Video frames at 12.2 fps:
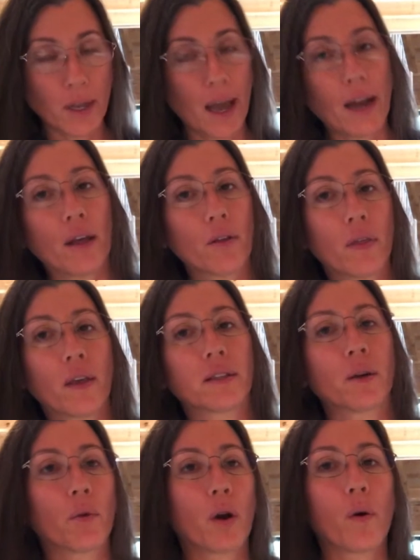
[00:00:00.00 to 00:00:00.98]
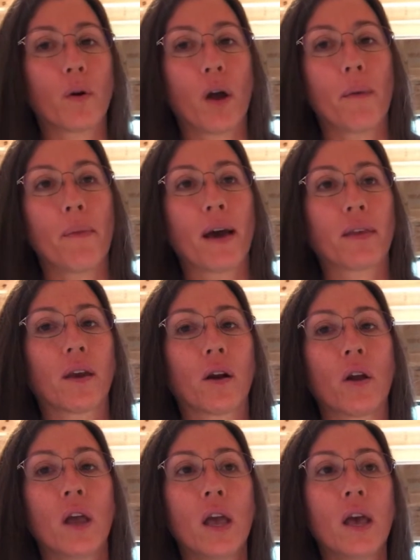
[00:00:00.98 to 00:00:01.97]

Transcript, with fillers: I had other things that were going on back there,